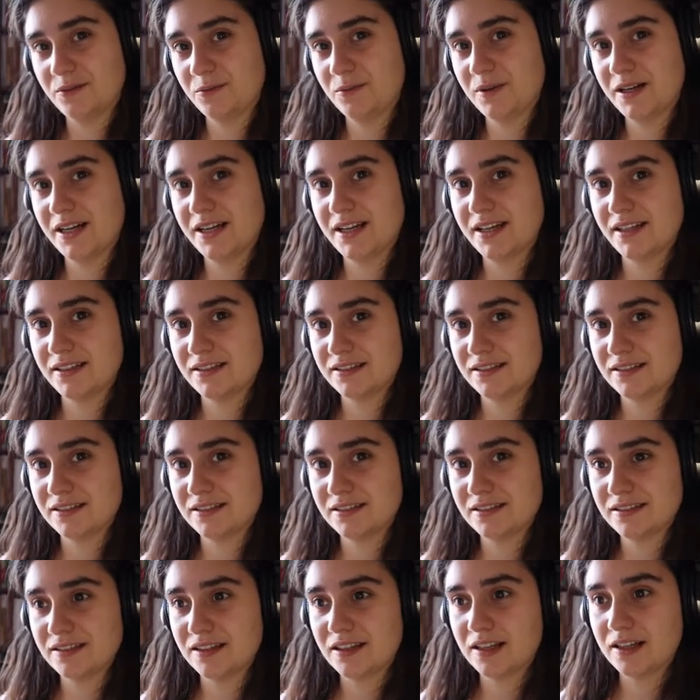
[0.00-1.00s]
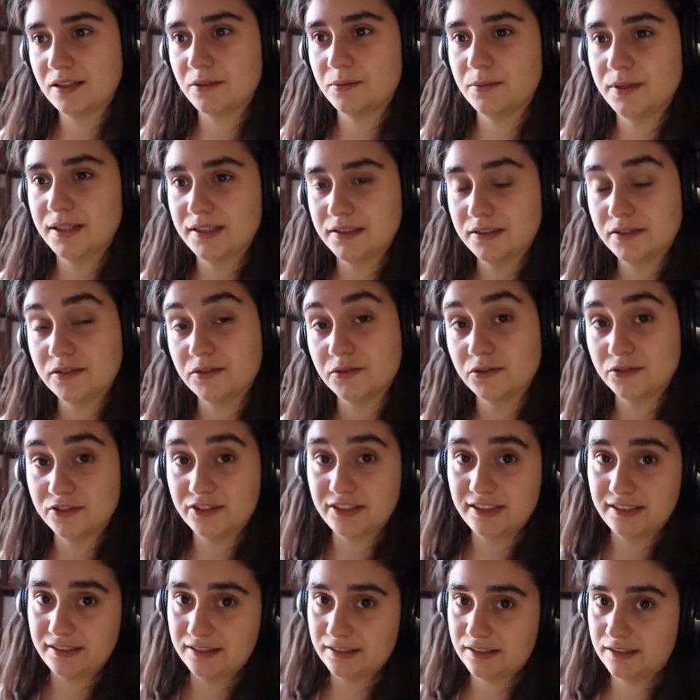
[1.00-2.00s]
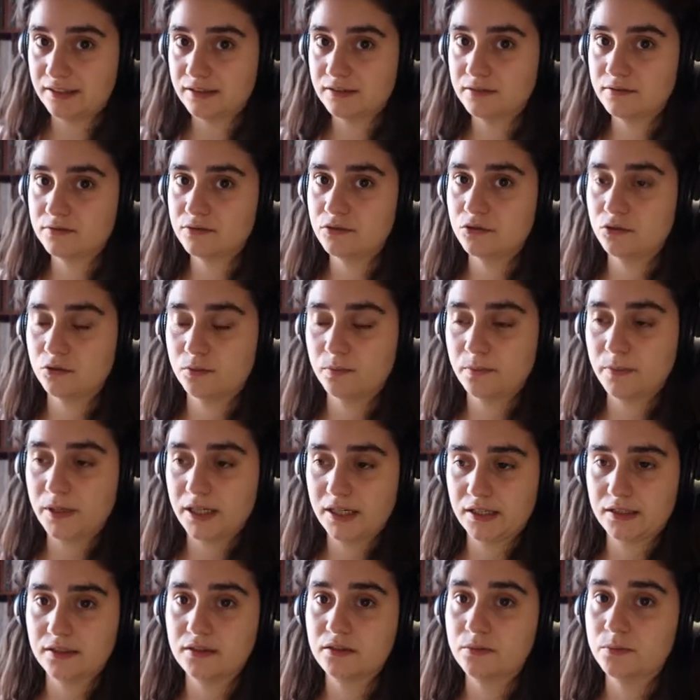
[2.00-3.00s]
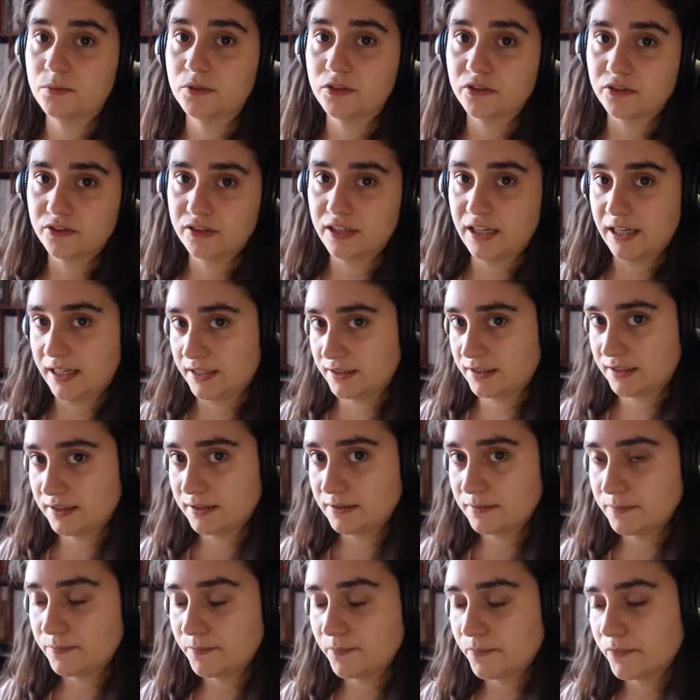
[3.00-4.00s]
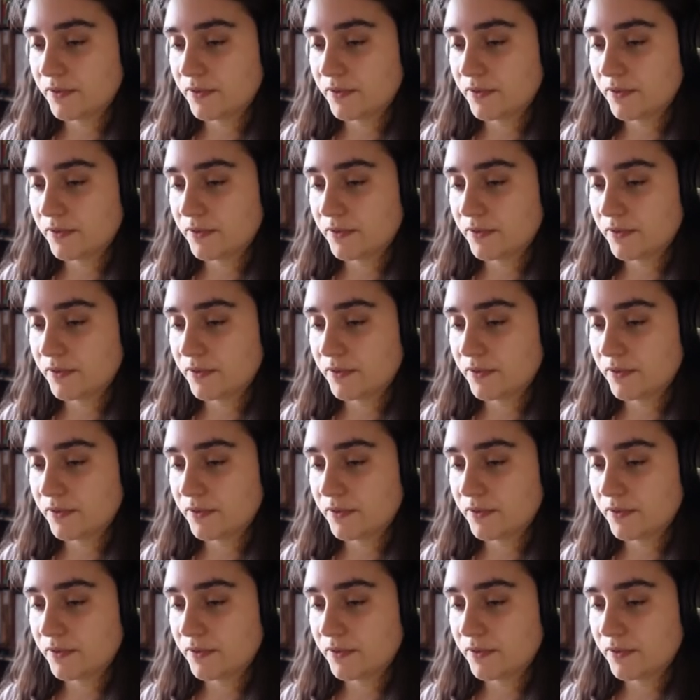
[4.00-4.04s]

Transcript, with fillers: when I went to Sintra, to Parque de Monserrate.